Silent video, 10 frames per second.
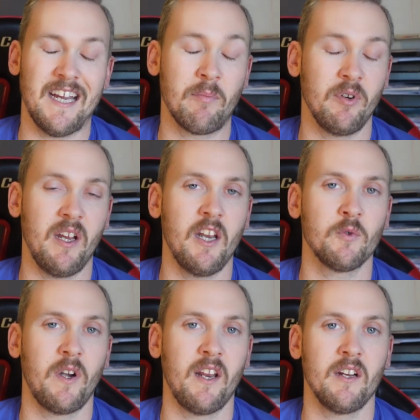Aprehend is
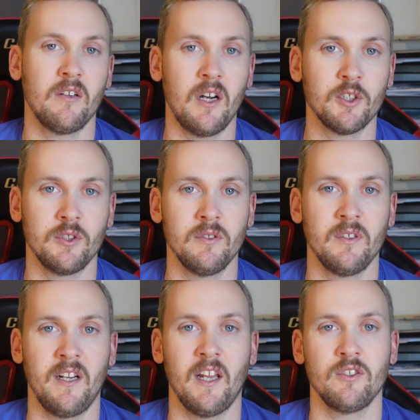rated at
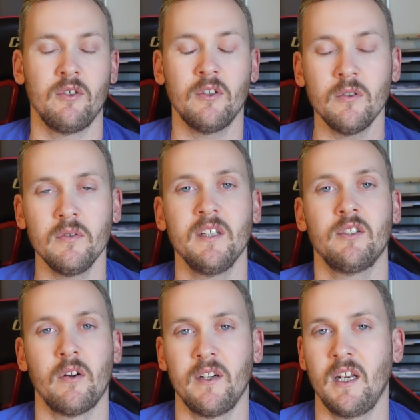caution and it's only
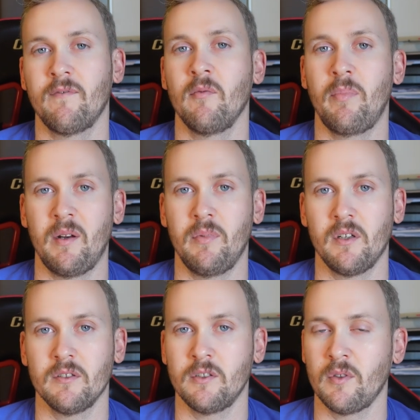targeted for bed
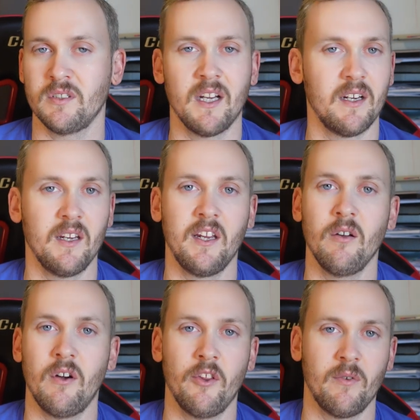bugs. So it's not going to
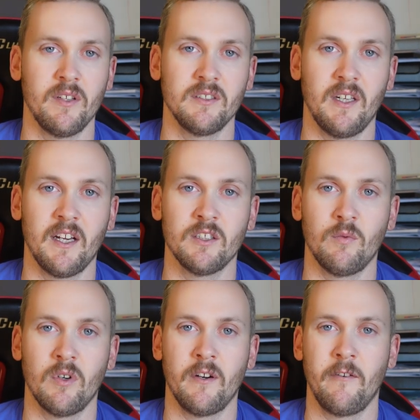kill other insects
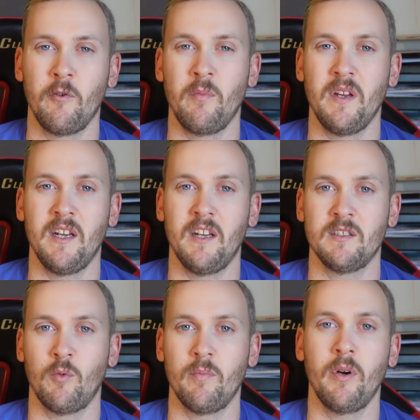where it would mean
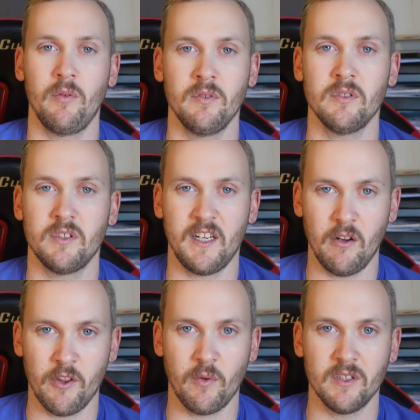it's more potent to
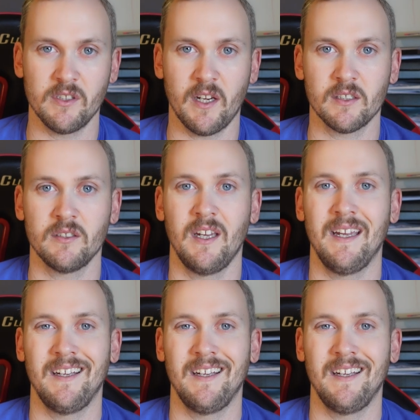kill other insects.